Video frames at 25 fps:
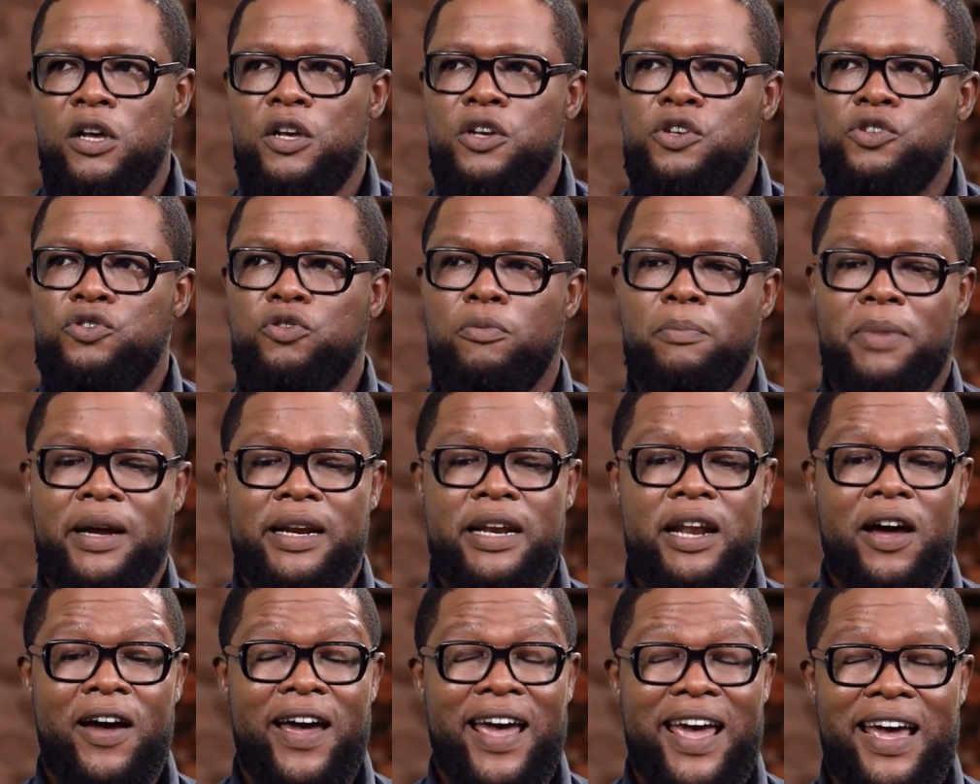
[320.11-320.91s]
So, but
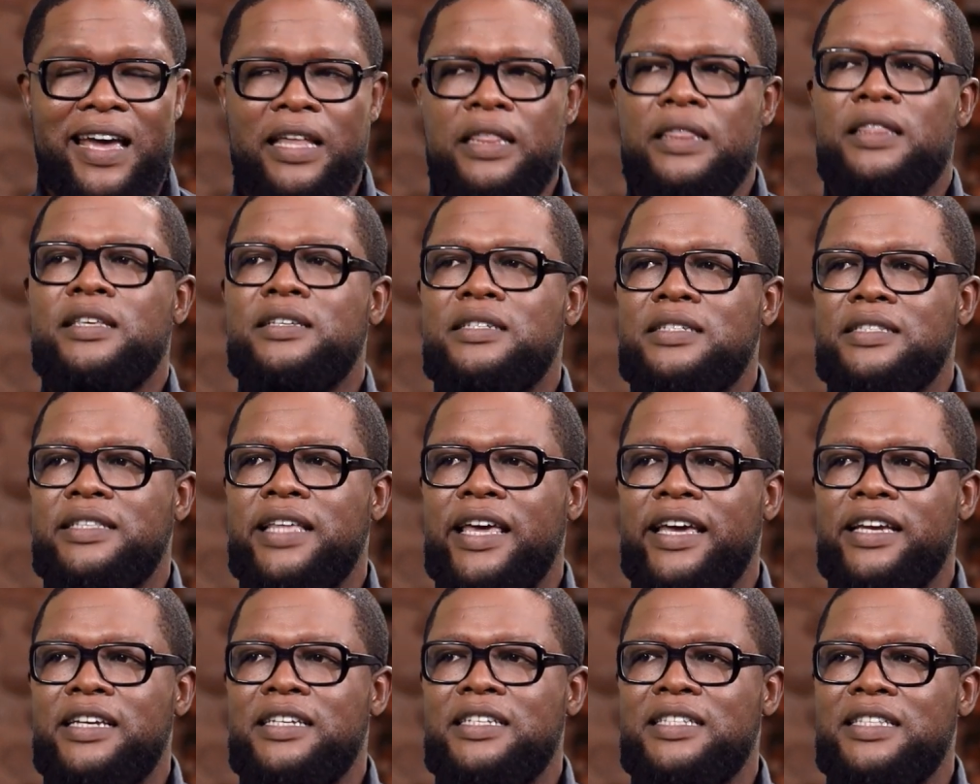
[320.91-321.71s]
now at this
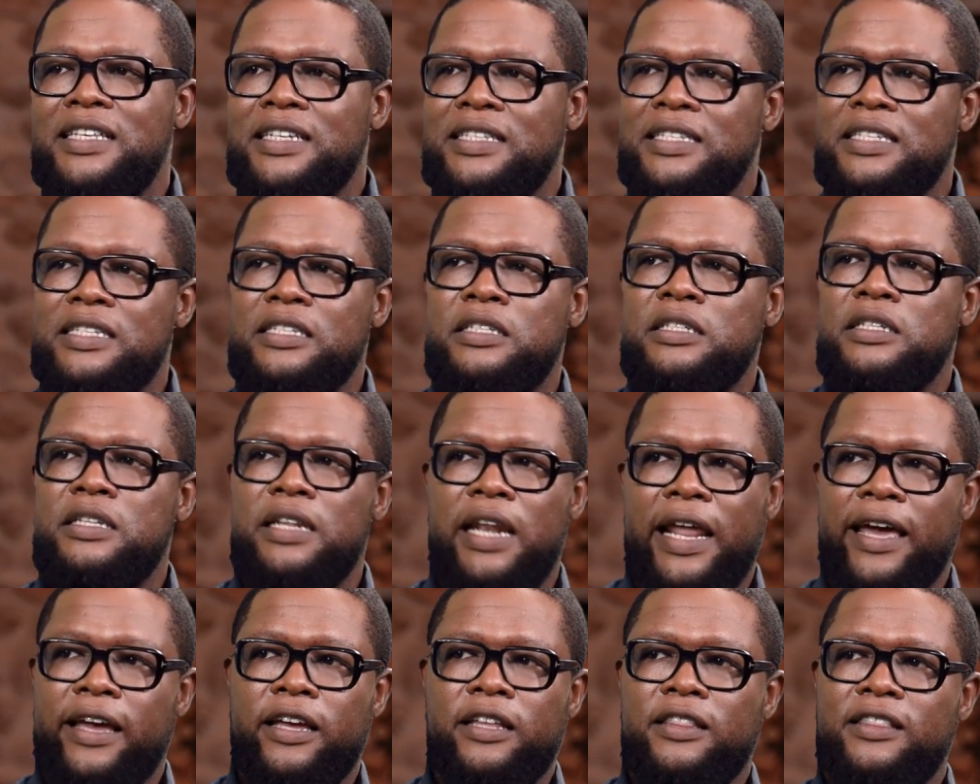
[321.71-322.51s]
stage, this is
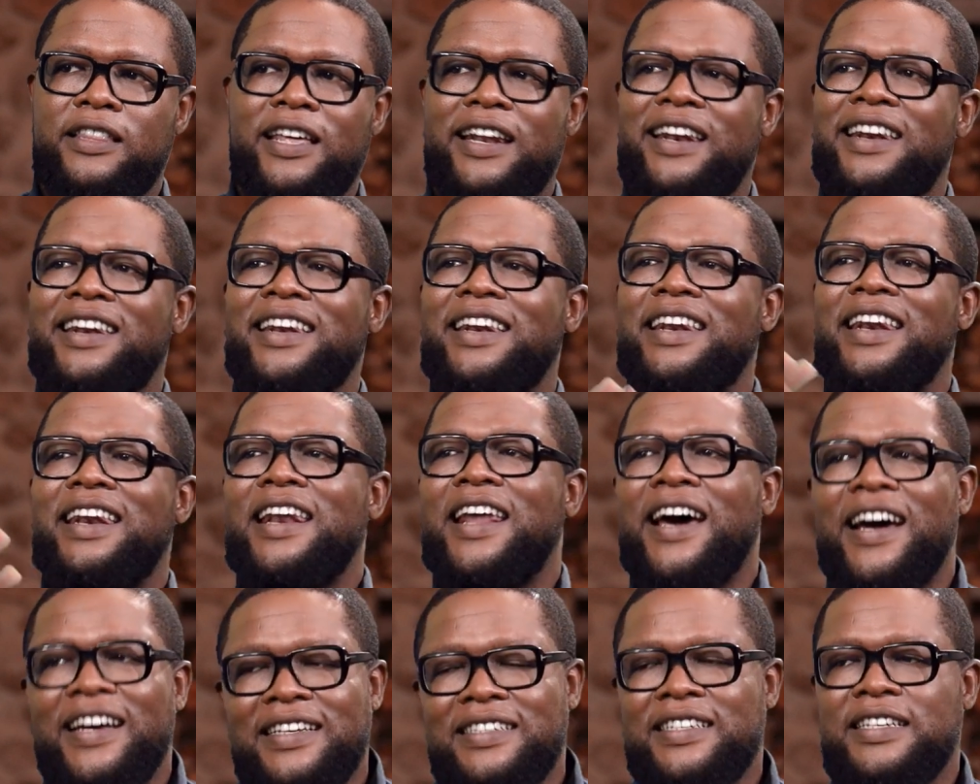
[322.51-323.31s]
like the
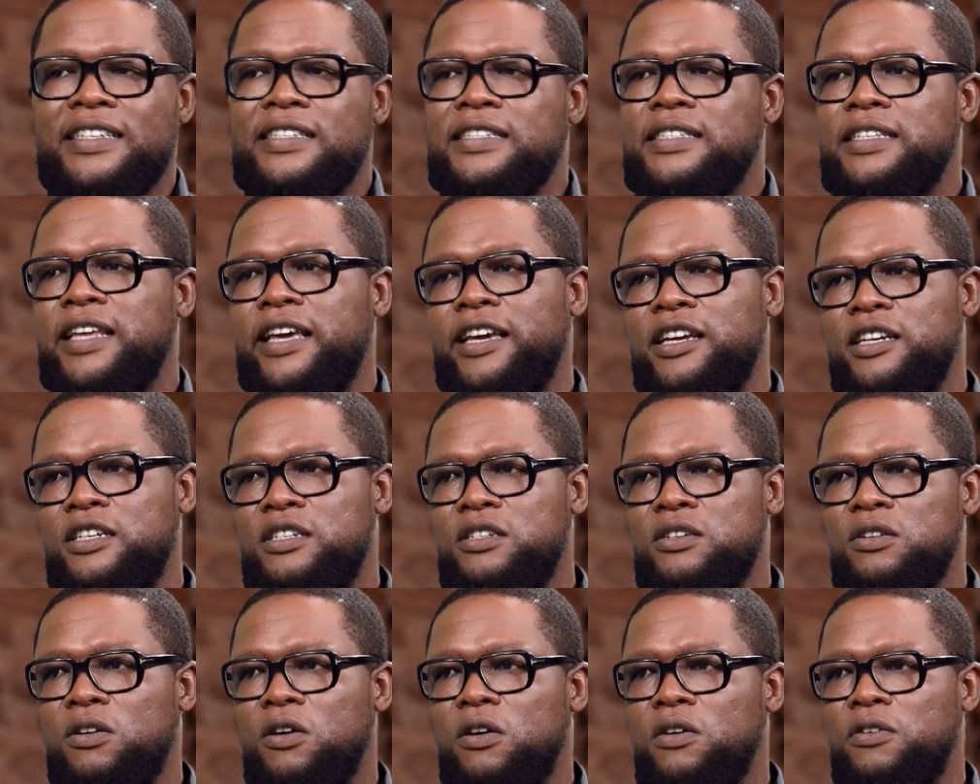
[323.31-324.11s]
latter
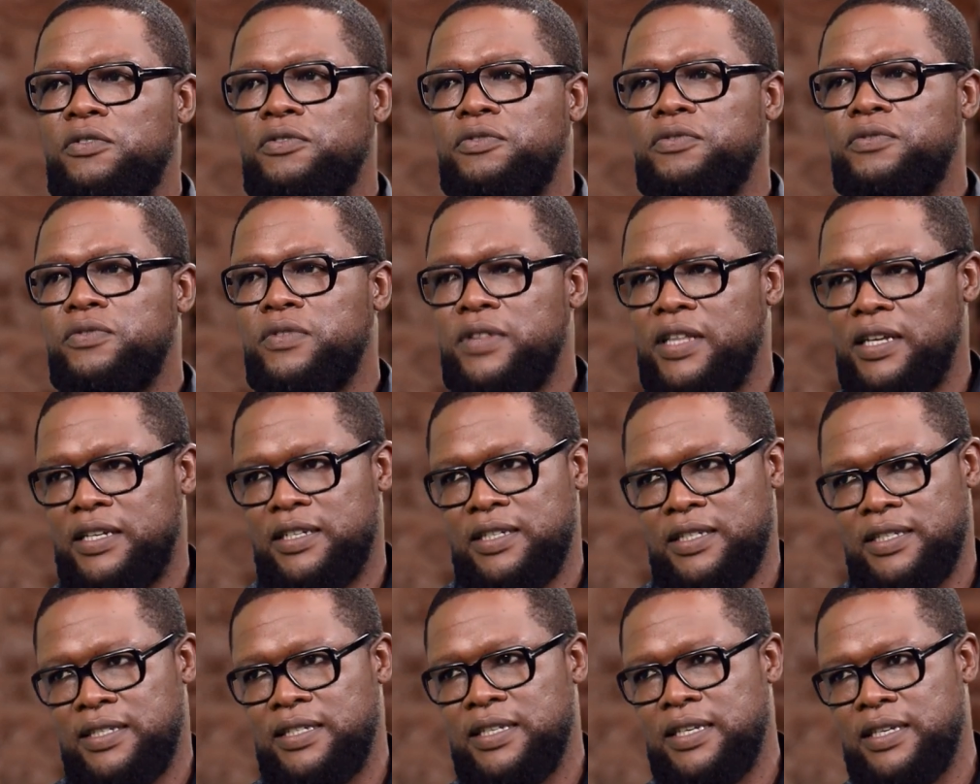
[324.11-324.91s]
stage of the
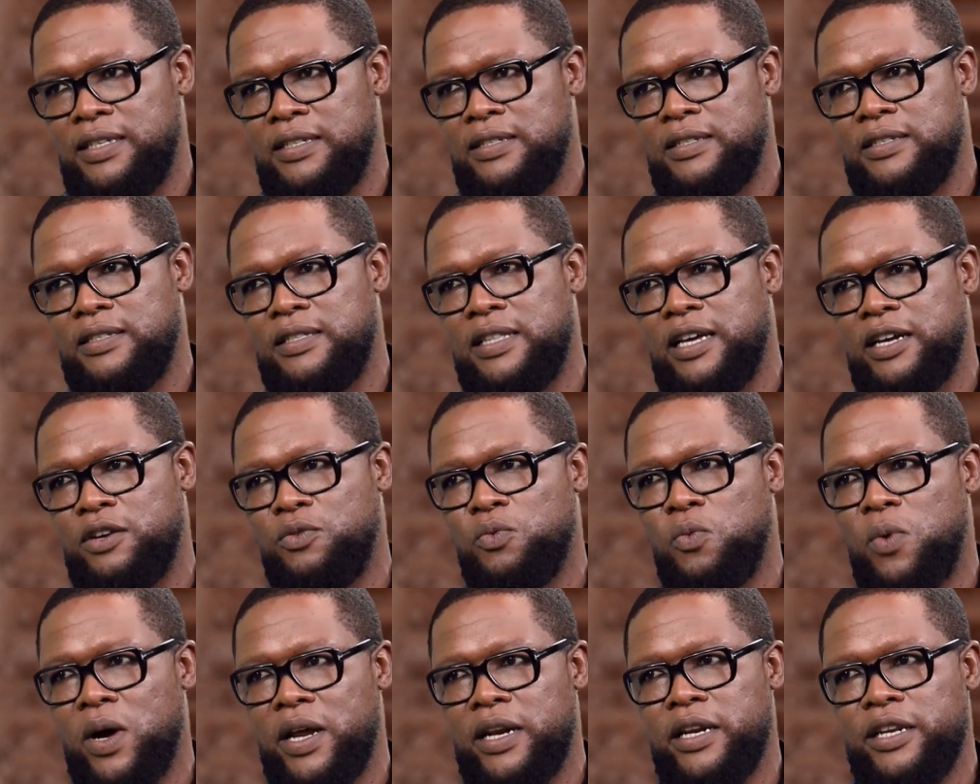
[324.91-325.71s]
disease that
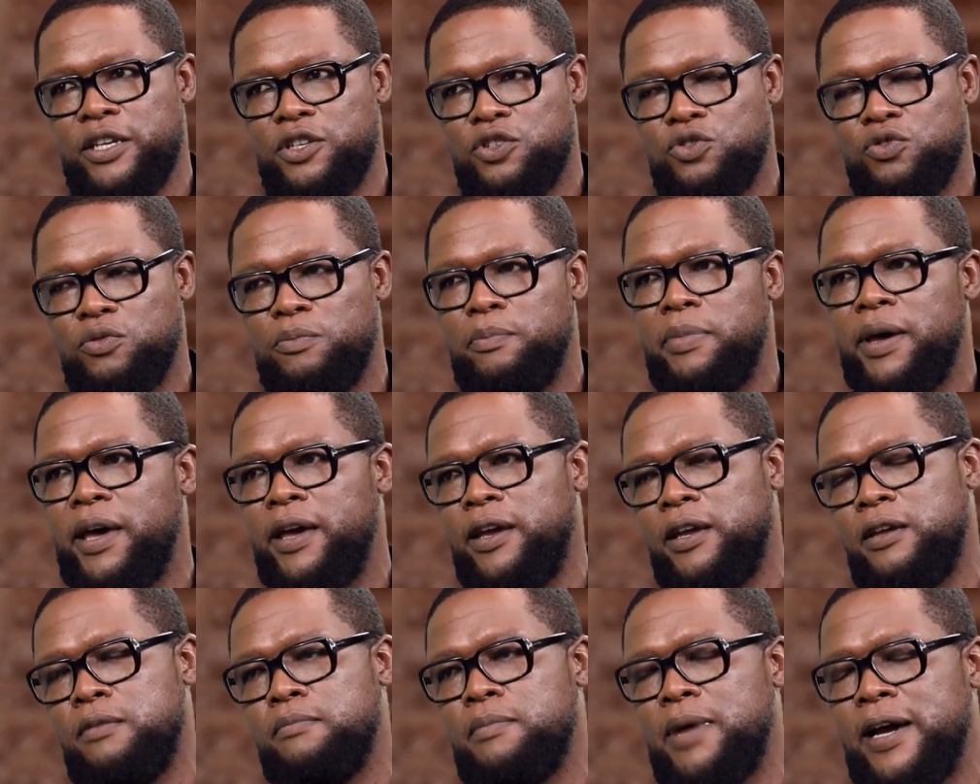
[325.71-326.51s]
one needs to bear
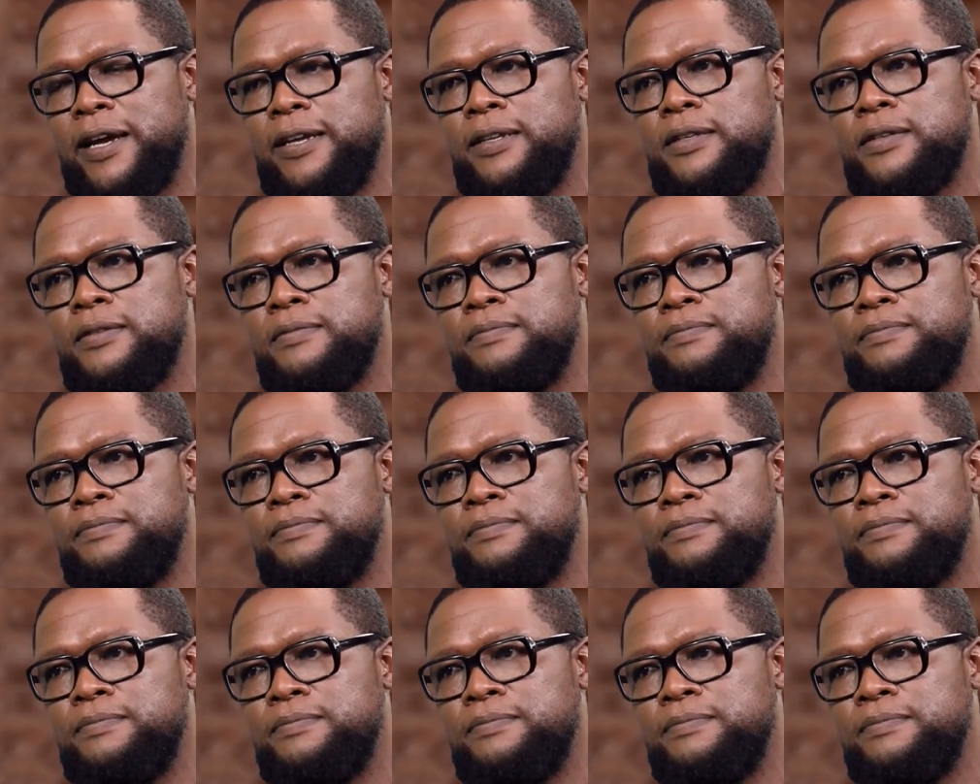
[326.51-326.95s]
in mind.